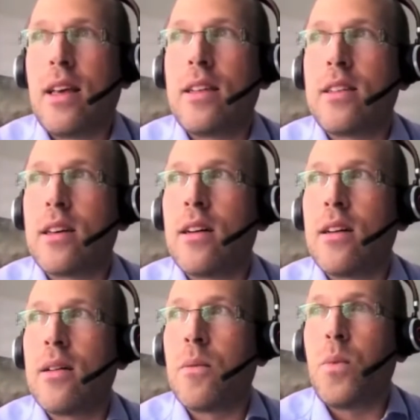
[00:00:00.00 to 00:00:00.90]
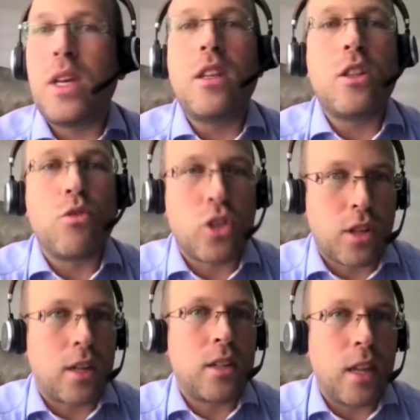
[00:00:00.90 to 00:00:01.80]
that we need to
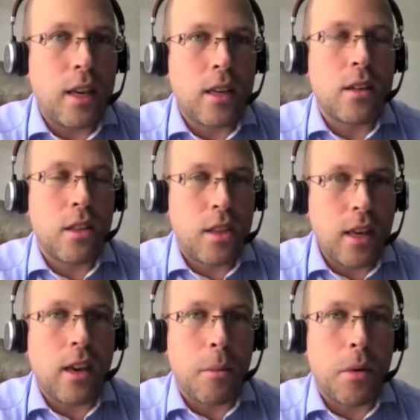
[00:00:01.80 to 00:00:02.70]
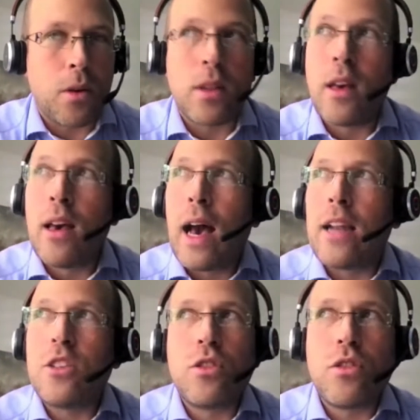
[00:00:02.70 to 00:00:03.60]
start thinking about.
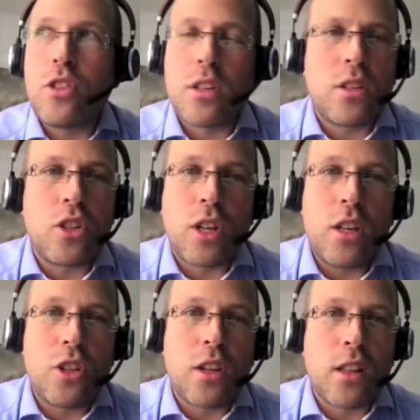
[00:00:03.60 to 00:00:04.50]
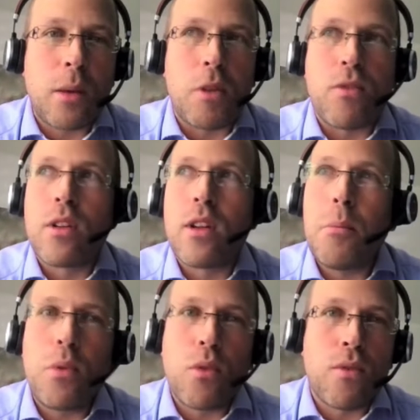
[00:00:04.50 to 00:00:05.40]
And it's not just the changing climate. For a
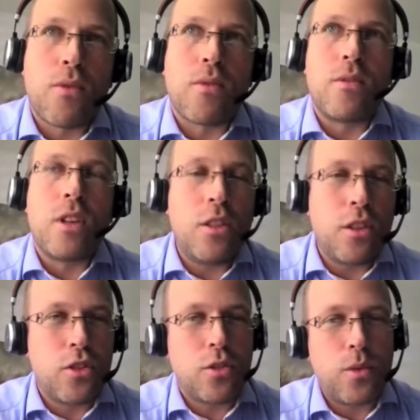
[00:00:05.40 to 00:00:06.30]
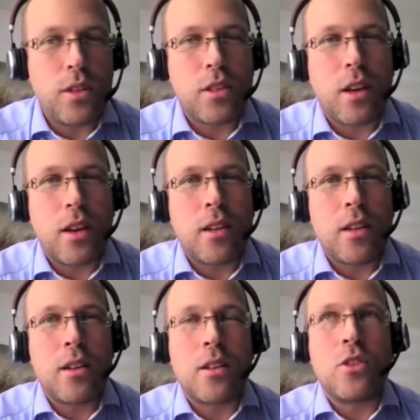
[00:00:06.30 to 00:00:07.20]
number of industries
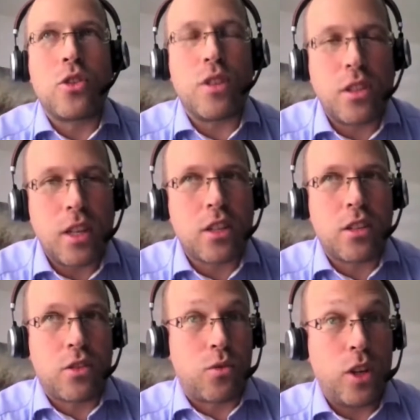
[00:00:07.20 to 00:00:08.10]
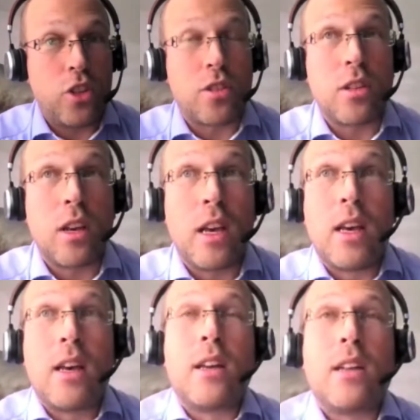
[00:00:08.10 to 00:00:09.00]
and jurisdictions or regions,
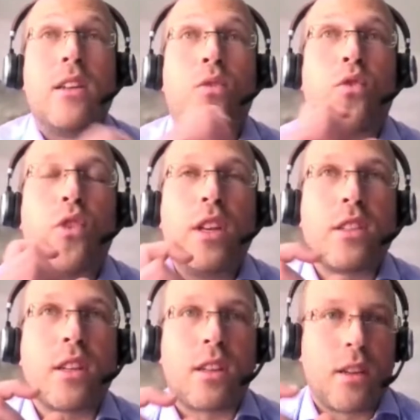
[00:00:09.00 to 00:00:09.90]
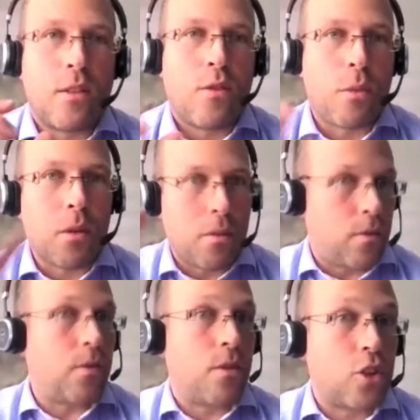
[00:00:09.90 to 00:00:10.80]
the risk from
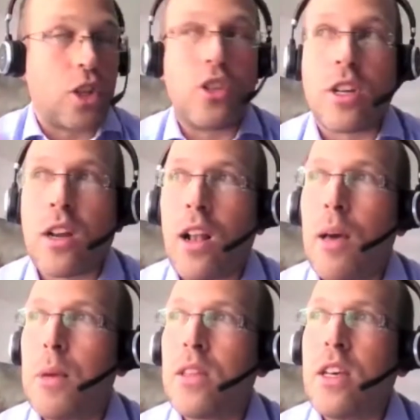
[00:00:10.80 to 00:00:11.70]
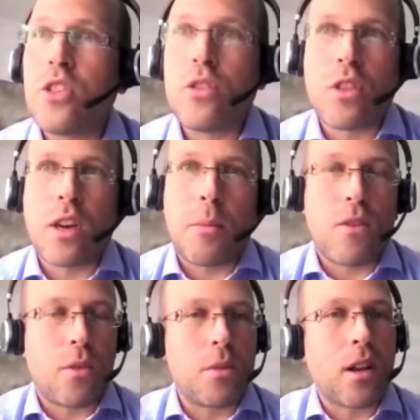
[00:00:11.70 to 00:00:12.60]
changing climate is not
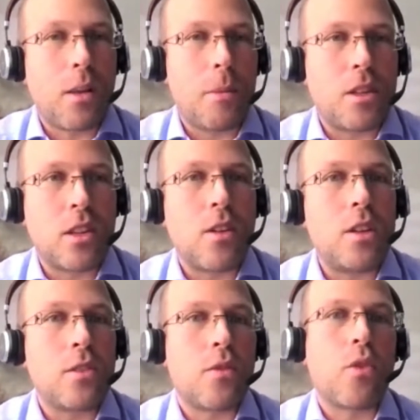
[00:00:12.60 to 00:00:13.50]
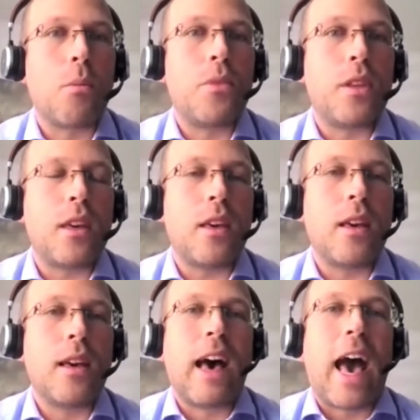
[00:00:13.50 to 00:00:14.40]
coming from the climate itself, it's from
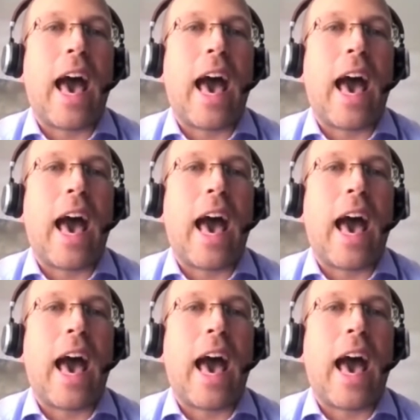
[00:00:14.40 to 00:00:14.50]
the